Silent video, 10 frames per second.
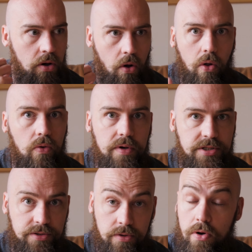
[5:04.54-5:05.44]

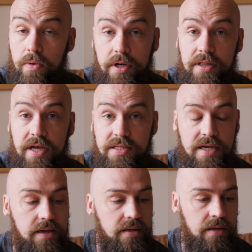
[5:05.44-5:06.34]
always throw one in their
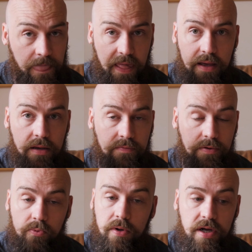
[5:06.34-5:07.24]
tank. And
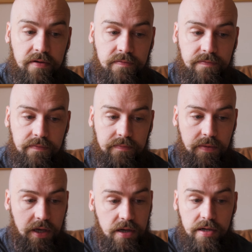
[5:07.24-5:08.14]
from what I've
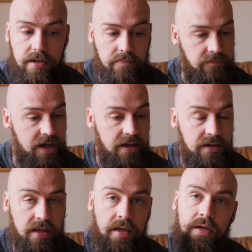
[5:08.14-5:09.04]
heard and read,
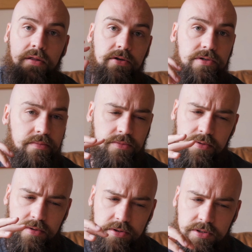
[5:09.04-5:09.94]
the shrimp
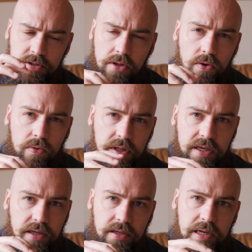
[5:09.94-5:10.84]

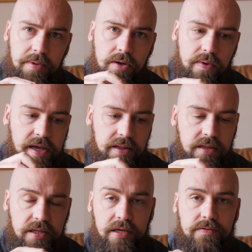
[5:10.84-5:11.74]
slowly nibble away at the
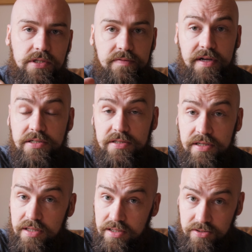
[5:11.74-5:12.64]
leaves and eventually
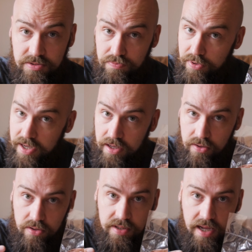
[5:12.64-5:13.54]
they just break it
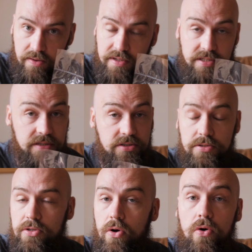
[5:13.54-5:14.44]
all down until it's
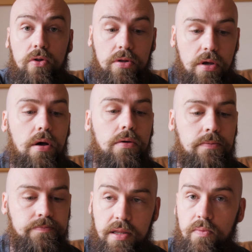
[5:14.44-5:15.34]
just all gone.
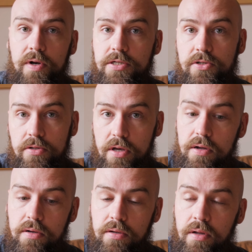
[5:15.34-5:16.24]
And then when it's all
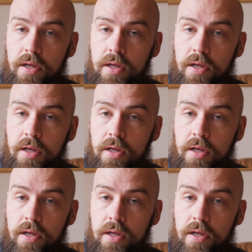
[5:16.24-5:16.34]
gone,